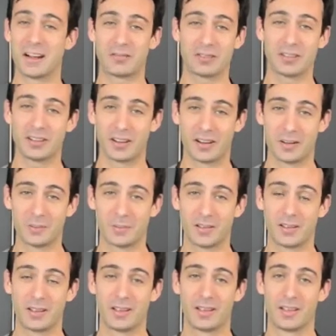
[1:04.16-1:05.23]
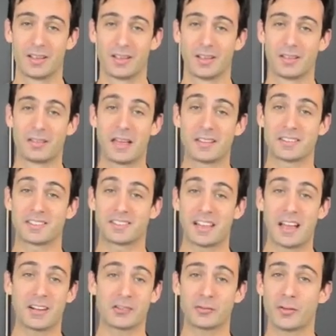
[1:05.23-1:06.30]
every time, that
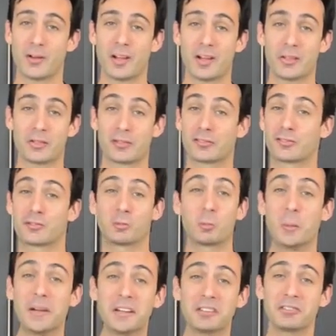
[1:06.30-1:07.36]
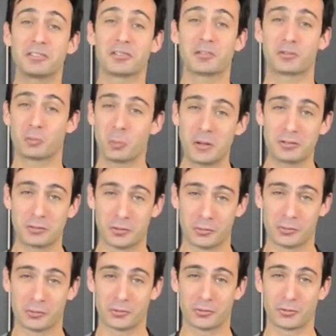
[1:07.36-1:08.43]
satisfy the sweetest sweet
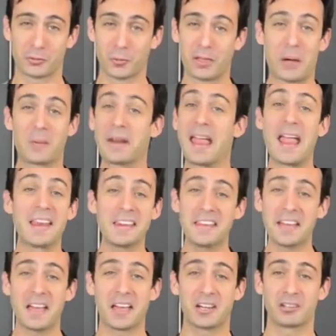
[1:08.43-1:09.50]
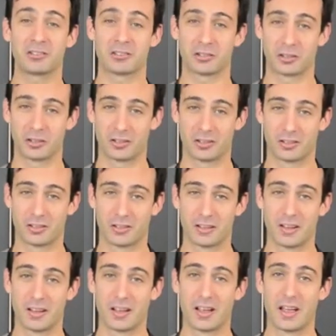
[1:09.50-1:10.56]
tooths without any added sugar,
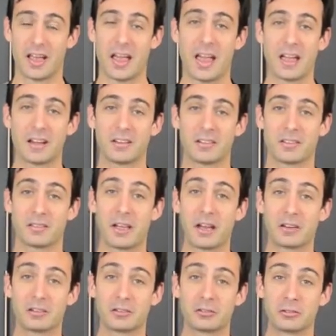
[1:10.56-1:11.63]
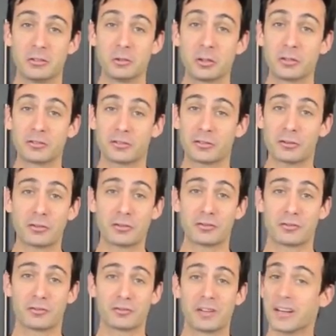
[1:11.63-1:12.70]
and that you can
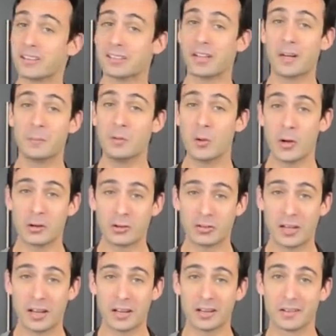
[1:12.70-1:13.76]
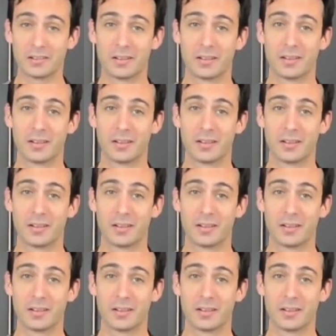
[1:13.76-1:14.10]
serve next time you entertain,